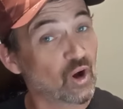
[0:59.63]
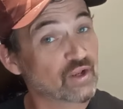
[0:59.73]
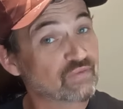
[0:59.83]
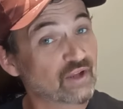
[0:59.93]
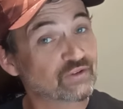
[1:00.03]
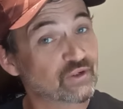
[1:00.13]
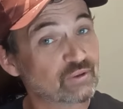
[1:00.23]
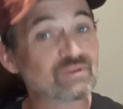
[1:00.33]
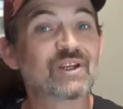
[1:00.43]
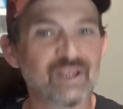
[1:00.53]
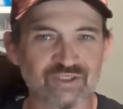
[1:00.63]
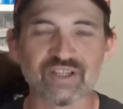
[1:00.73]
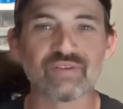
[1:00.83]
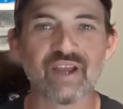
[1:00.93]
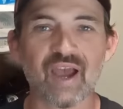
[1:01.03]
all you've got to do
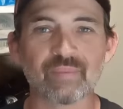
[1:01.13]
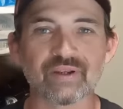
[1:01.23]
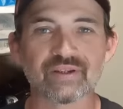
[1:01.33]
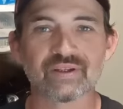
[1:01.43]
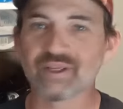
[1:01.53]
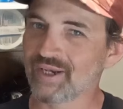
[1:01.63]
is leave a comment.